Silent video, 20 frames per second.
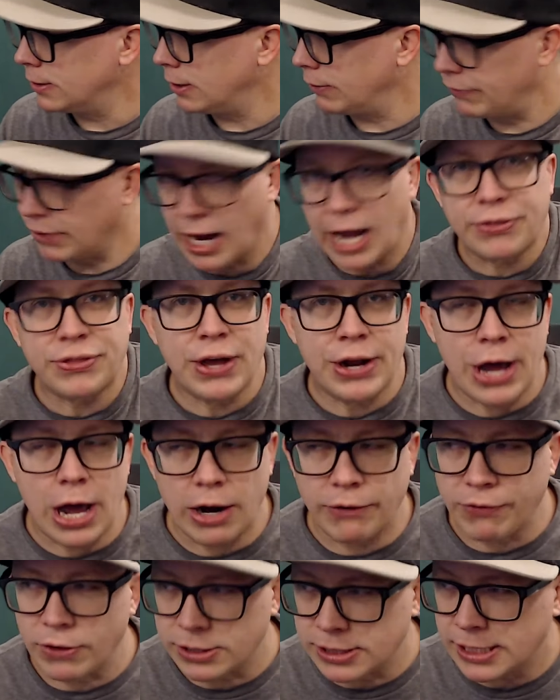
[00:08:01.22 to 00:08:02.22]
Have we got that
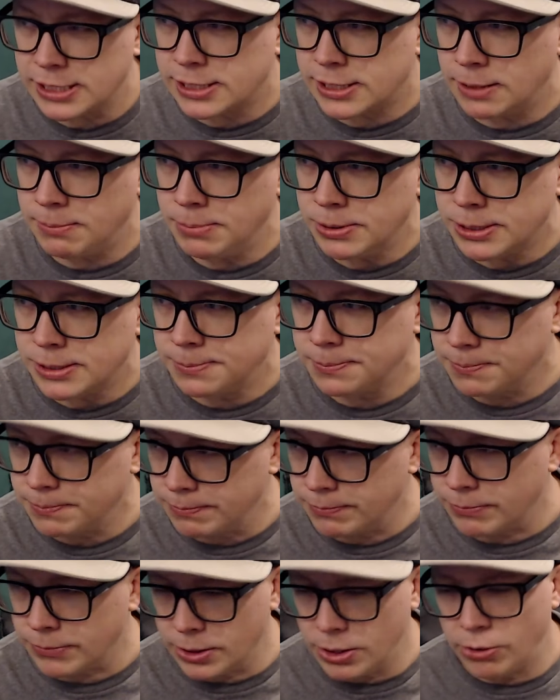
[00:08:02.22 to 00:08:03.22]
out of our systems?
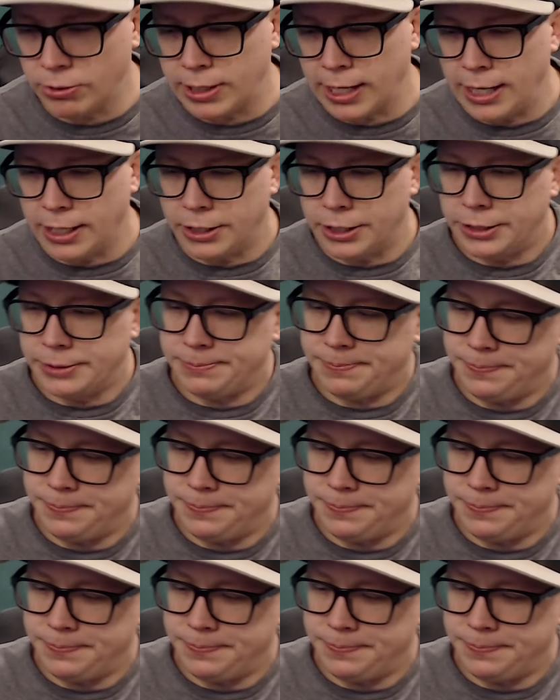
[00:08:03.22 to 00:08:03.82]
Okay, good.